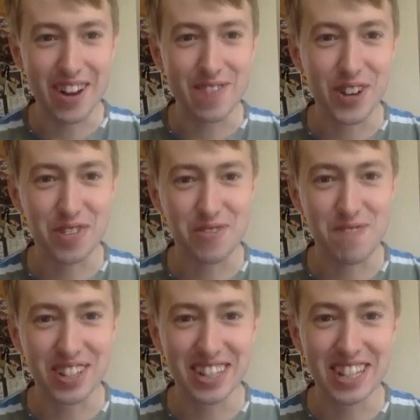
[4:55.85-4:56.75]
because
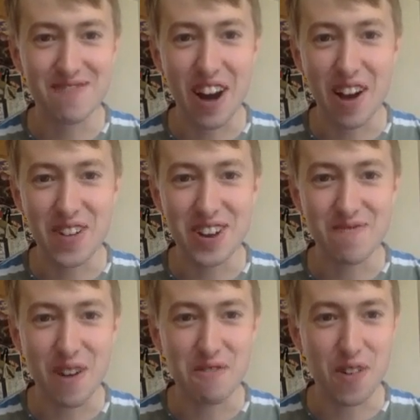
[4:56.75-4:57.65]
rebuttal is, in my
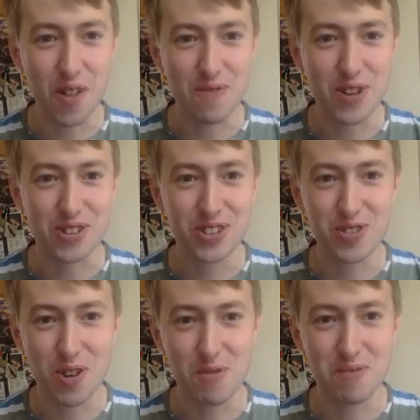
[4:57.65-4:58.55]
opinion, by far the most
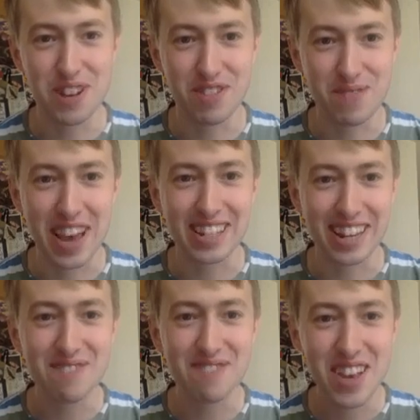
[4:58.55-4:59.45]
enjoyable bit of
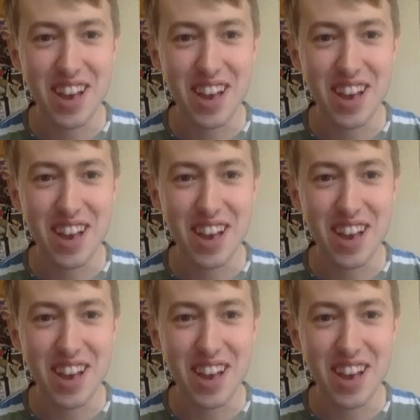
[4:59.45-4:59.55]
debating.